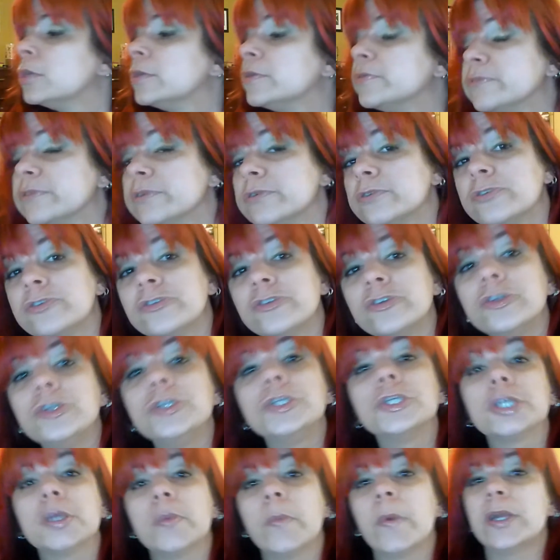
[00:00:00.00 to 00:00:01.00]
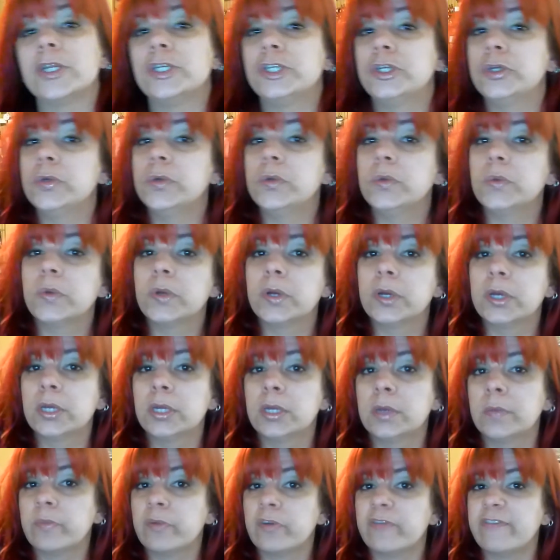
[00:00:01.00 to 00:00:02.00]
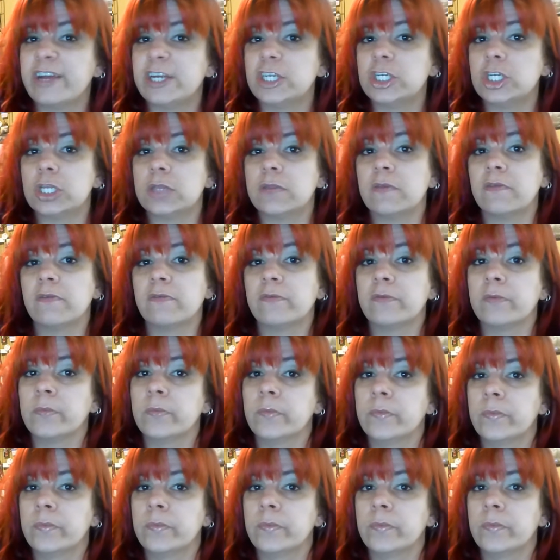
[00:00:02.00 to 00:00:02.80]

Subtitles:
So those are usually my two professions.